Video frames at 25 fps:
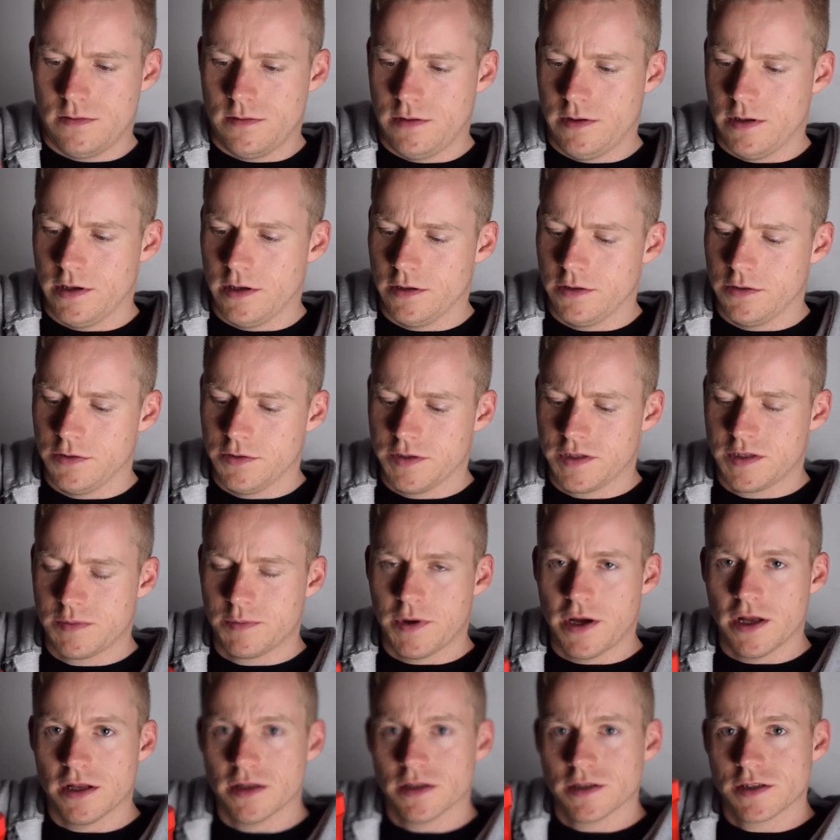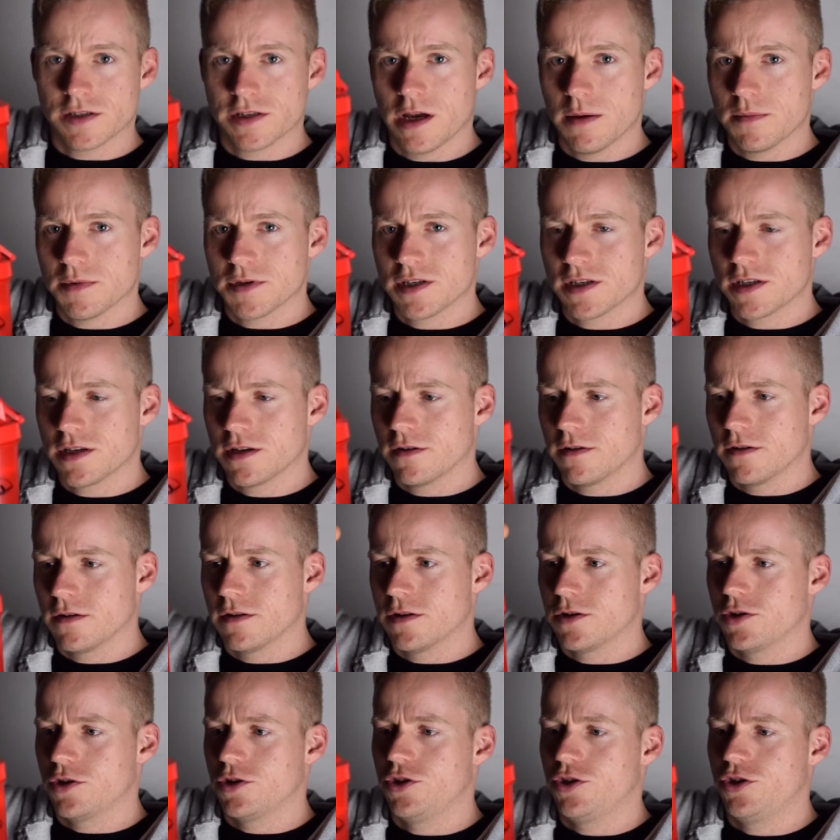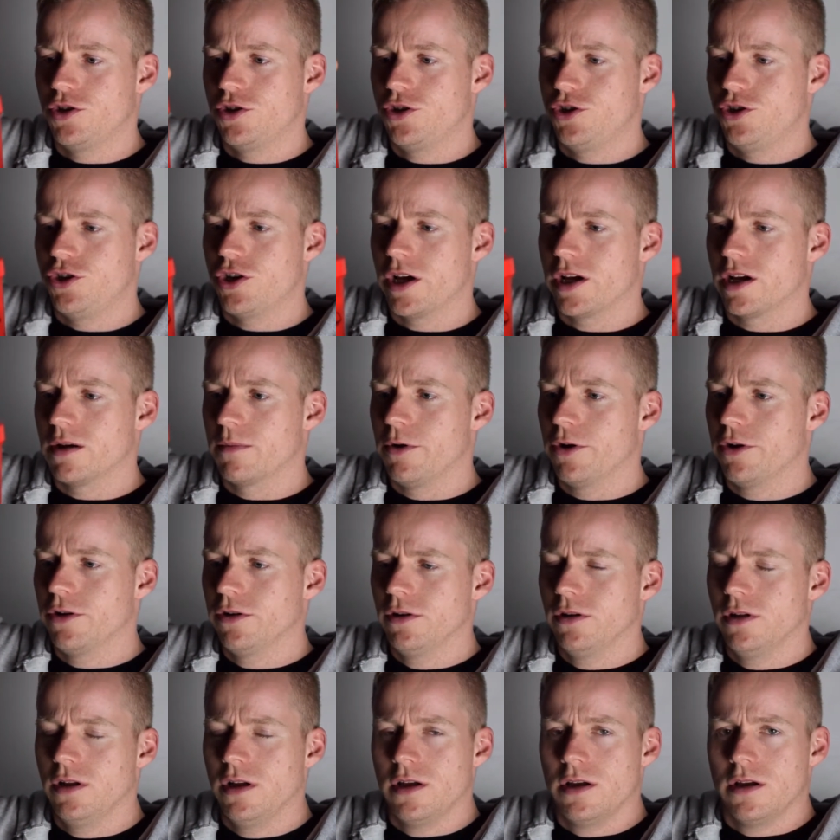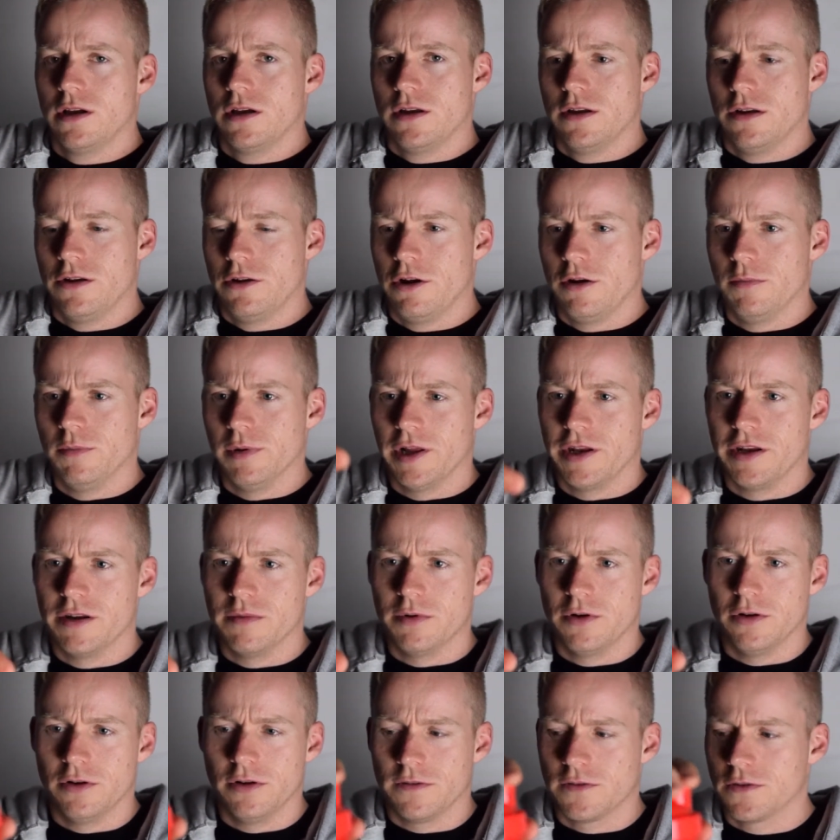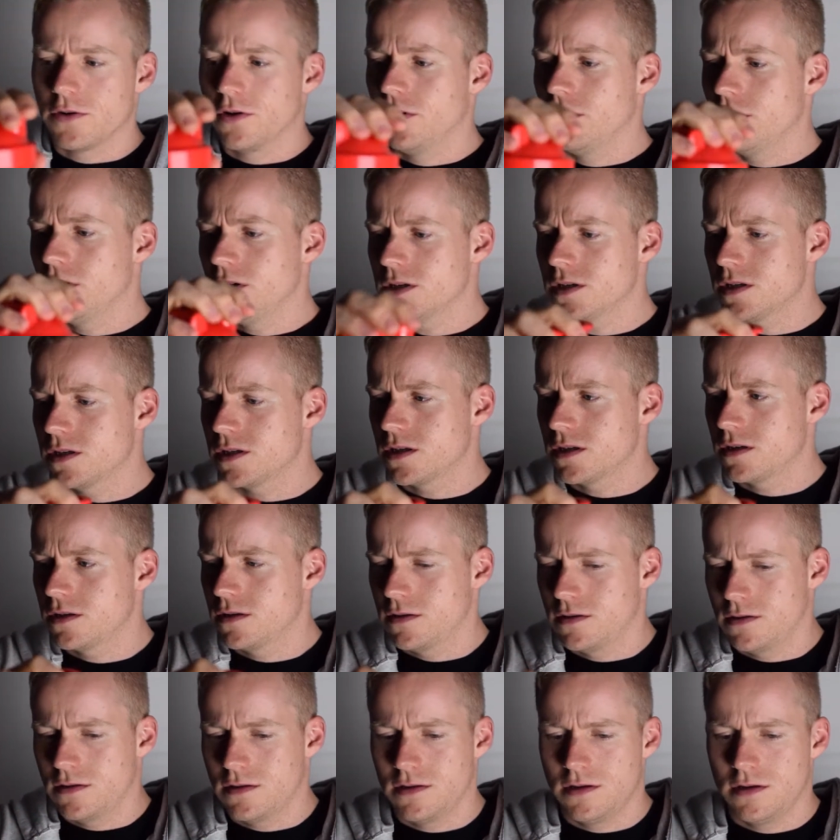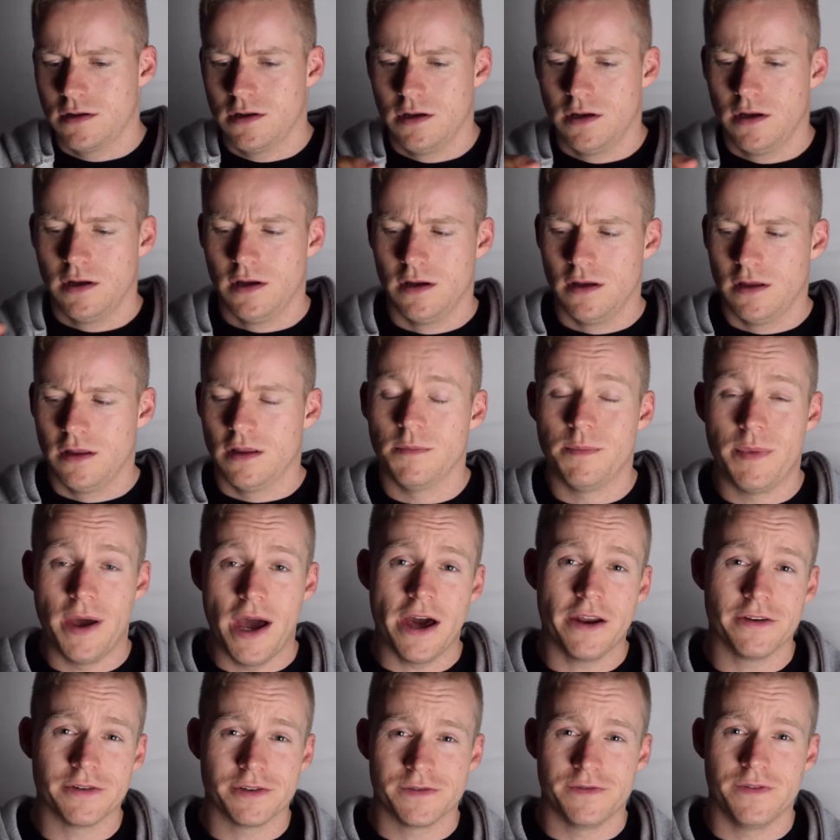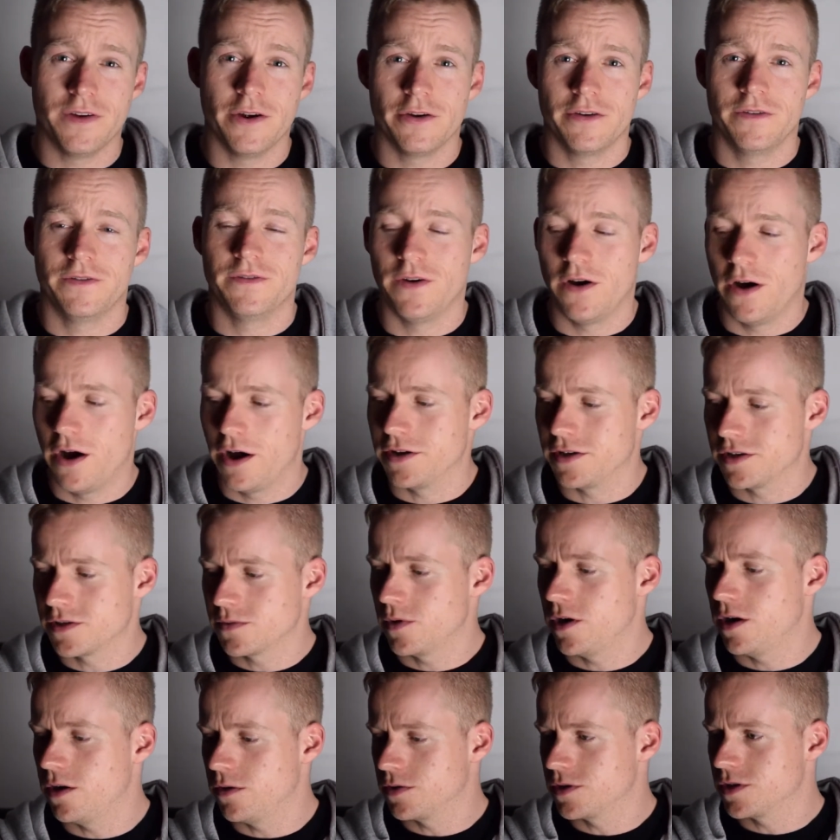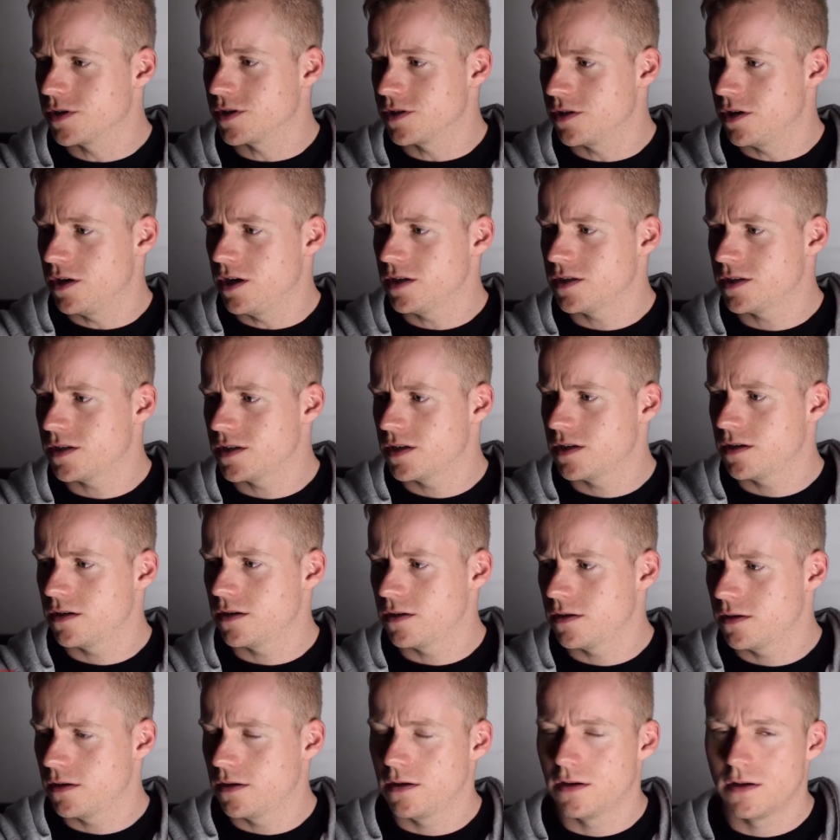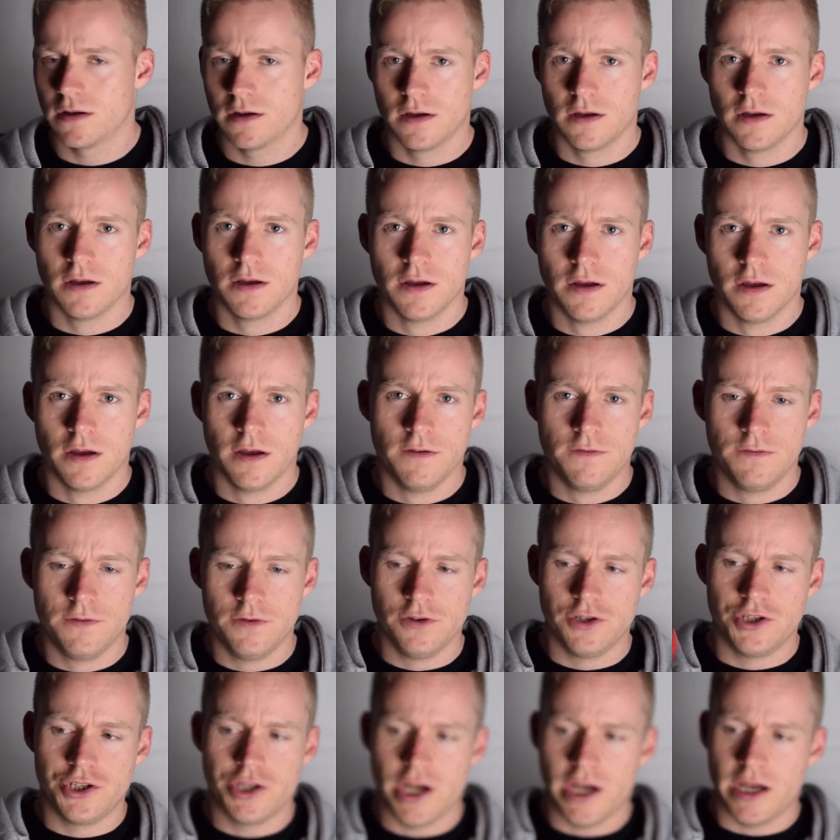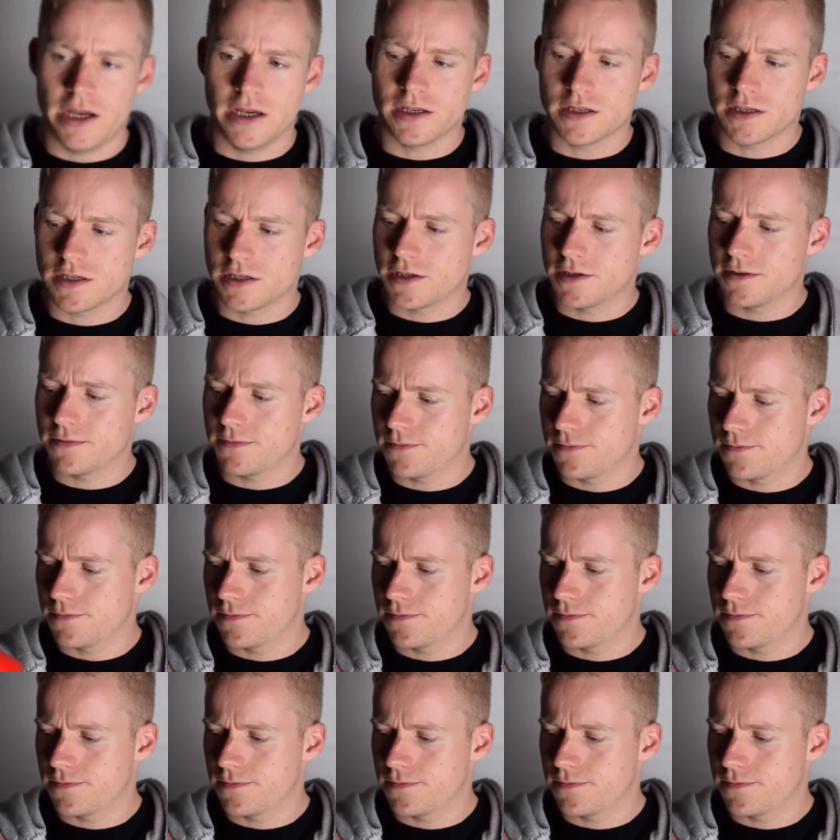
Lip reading: little Spartansuppz shaker bottle, no blender bottle of course. The powder is very fine as well, which is nice. A few shakes.